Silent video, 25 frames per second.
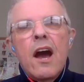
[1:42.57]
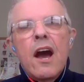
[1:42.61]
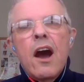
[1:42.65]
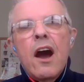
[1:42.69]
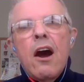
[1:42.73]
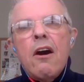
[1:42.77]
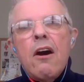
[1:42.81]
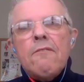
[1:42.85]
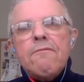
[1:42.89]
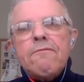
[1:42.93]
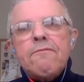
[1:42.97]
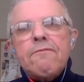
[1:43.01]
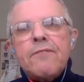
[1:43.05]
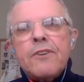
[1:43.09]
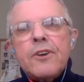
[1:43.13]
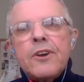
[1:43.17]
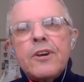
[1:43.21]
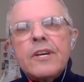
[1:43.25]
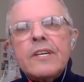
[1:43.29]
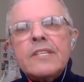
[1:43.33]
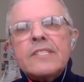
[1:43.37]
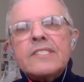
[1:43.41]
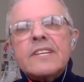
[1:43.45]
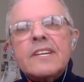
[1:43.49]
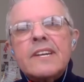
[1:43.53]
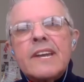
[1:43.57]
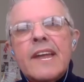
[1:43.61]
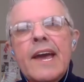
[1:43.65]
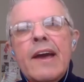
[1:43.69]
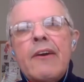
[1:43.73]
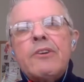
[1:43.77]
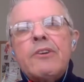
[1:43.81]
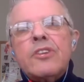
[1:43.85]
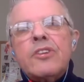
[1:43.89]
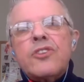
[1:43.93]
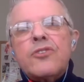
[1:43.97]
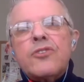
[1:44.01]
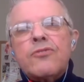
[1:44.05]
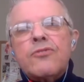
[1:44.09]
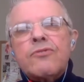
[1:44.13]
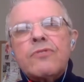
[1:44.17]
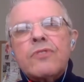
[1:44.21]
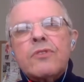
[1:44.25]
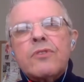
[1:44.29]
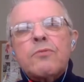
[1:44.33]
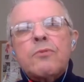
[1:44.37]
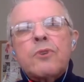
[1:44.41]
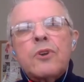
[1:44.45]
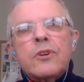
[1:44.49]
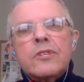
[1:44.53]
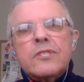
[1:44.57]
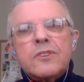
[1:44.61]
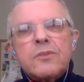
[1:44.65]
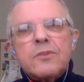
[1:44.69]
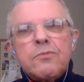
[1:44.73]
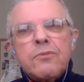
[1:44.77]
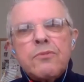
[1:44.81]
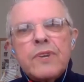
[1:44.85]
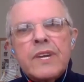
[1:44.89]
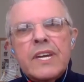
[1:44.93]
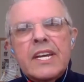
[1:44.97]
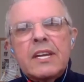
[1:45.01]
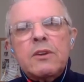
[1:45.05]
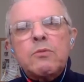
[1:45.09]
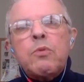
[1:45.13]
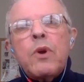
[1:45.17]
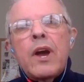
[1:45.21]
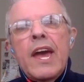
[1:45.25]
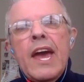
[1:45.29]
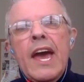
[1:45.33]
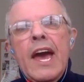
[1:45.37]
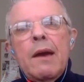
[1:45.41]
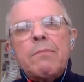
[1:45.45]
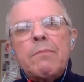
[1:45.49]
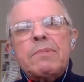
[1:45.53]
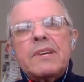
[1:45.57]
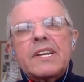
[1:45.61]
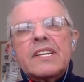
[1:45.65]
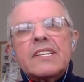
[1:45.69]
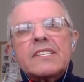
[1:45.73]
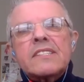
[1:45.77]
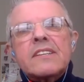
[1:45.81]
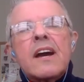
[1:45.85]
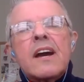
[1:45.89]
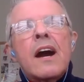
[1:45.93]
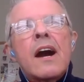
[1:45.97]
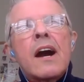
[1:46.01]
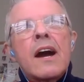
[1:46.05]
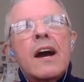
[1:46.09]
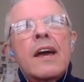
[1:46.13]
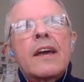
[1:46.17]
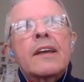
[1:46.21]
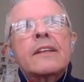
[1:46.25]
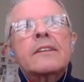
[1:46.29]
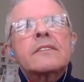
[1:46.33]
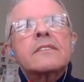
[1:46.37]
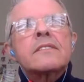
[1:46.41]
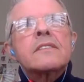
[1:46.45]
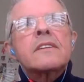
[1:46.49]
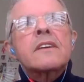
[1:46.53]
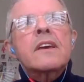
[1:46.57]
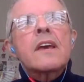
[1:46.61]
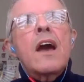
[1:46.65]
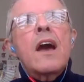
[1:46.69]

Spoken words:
of first allowing children of the world to read Where Happiness Hides